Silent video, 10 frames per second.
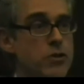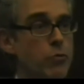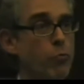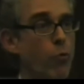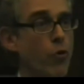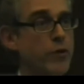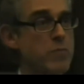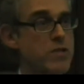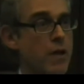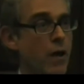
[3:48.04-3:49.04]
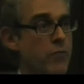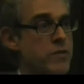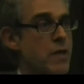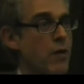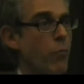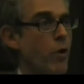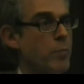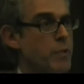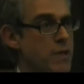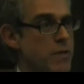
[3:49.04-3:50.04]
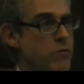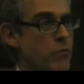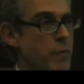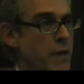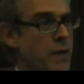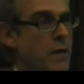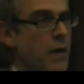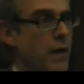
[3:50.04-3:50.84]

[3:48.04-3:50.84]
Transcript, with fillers: to award themselves what appears to have been